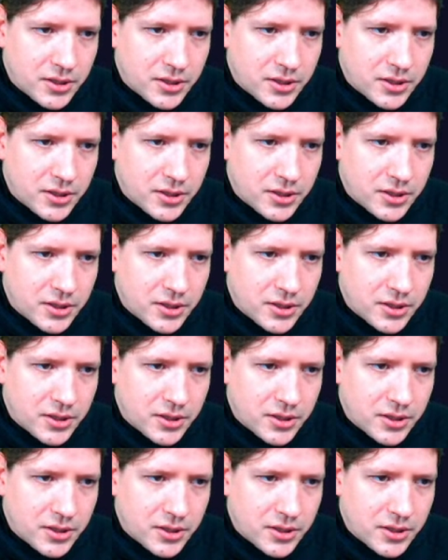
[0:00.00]

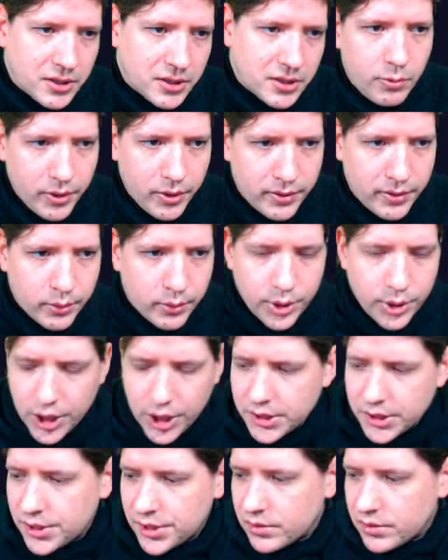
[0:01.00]
hashes with dots,